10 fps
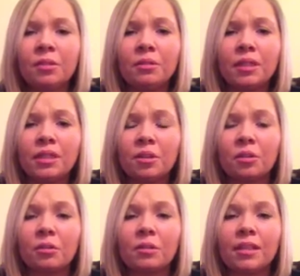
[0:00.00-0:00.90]
that's all
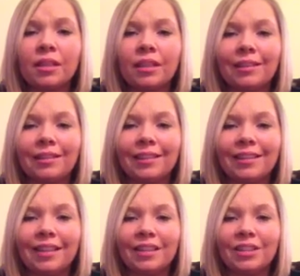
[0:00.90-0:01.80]
you see, and
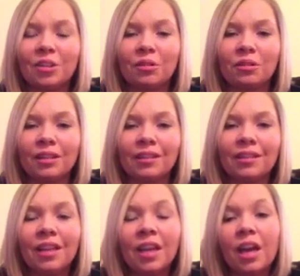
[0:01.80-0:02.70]
that's all that
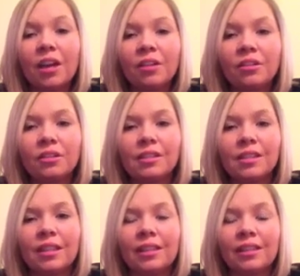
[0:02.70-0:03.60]
others
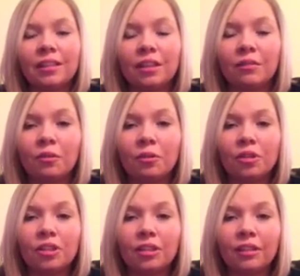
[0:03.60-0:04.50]
see,
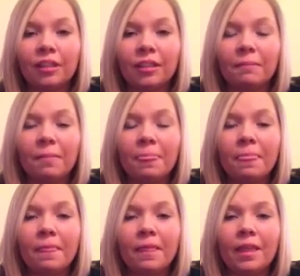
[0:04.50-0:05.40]
unfortunately.
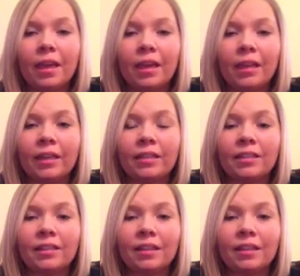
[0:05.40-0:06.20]
And